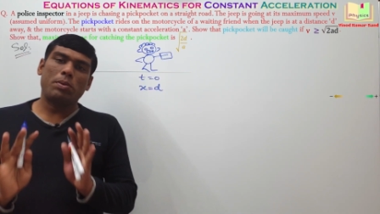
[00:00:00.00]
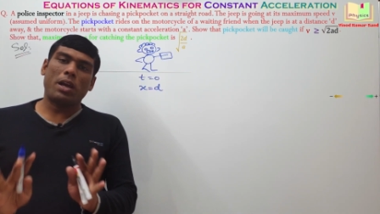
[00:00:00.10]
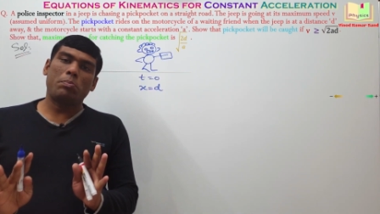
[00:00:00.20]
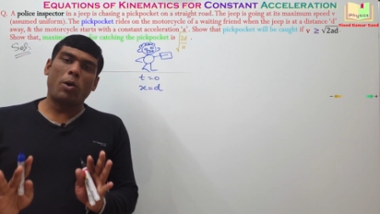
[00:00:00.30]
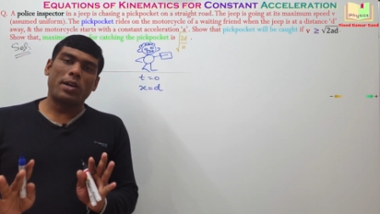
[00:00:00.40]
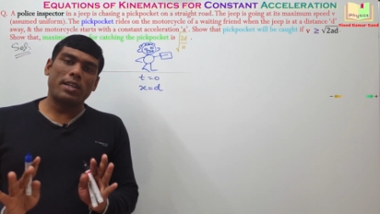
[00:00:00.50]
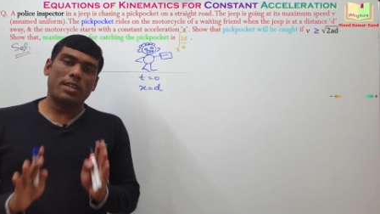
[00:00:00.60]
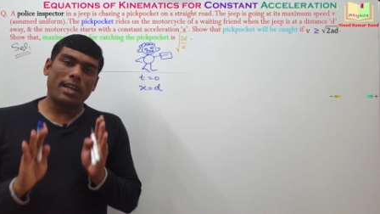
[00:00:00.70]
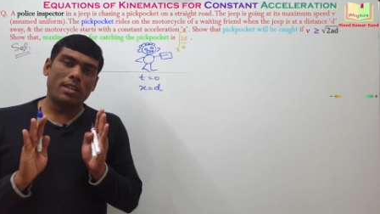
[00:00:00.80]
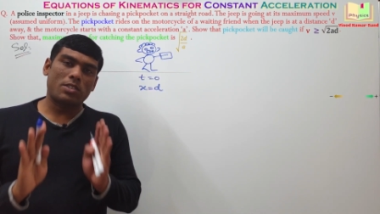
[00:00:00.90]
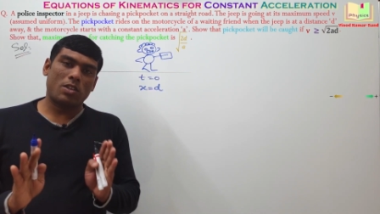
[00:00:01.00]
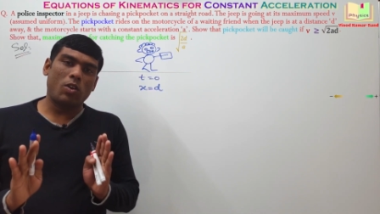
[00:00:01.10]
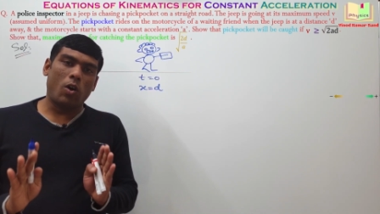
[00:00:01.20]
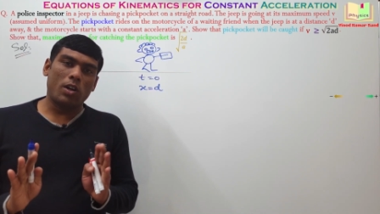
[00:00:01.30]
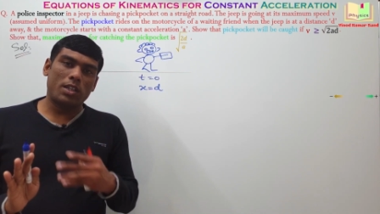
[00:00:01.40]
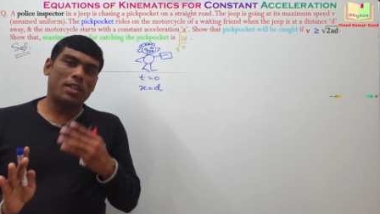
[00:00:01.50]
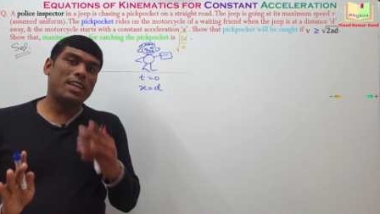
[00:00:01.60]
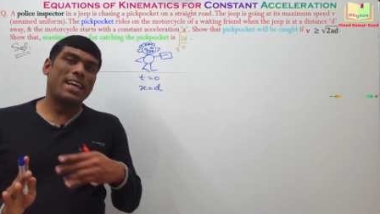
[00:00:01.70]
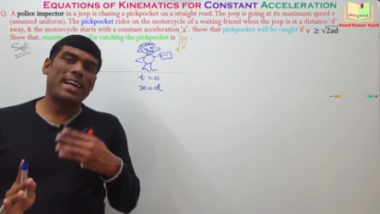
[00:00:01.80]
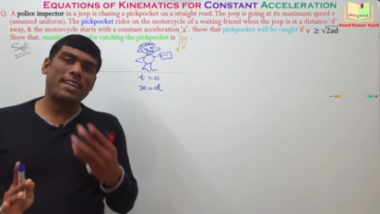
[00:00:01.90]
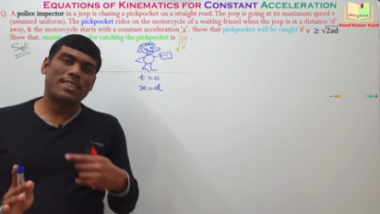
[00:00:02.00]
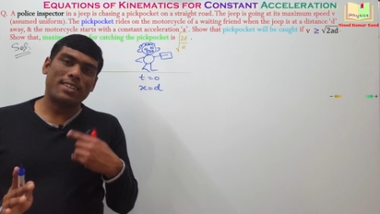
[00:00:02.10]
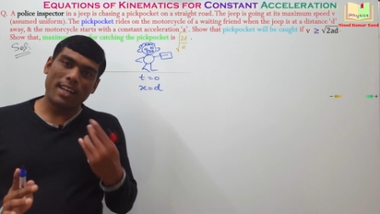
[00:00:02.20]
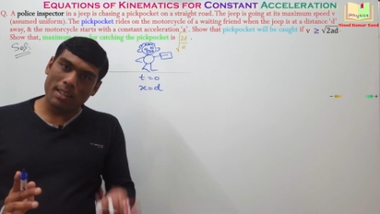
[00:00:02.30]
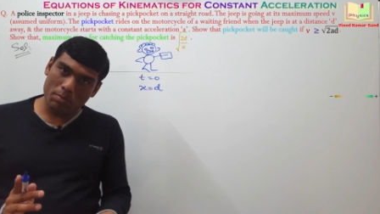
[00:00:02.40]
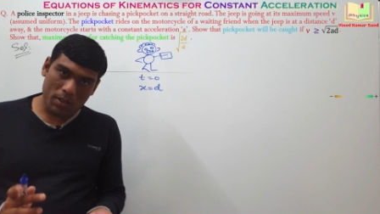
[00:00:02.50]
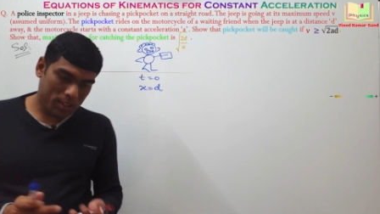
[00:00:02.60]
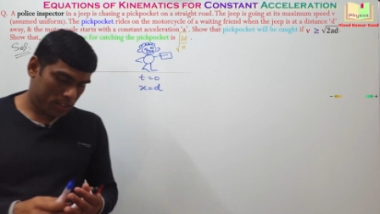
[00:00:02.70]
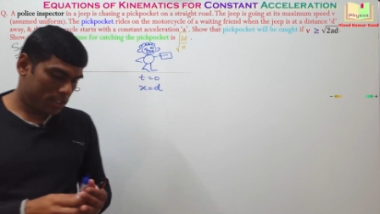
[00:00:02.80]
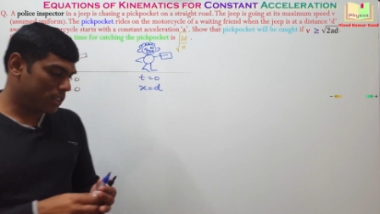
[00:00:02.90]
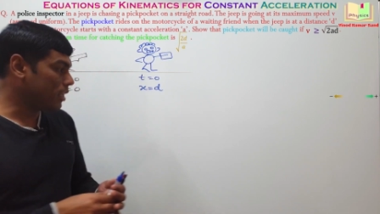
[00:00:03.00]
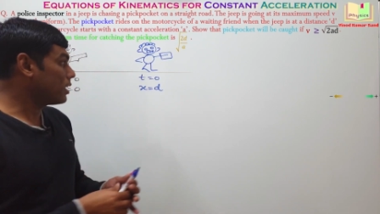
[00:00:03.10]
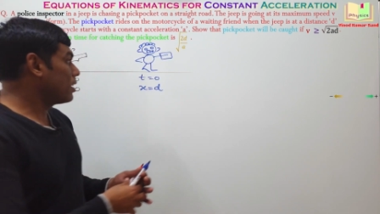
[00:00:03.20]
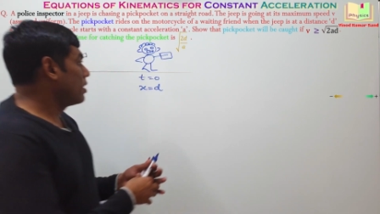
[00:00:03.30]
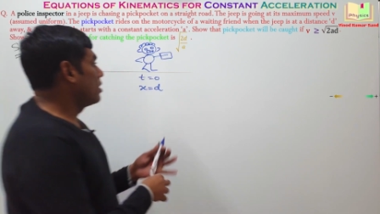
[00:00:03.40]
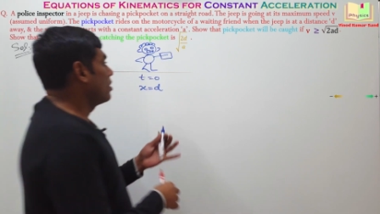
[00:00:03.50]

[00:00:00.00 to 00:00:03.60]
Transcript: pickpocket gets caught at time t.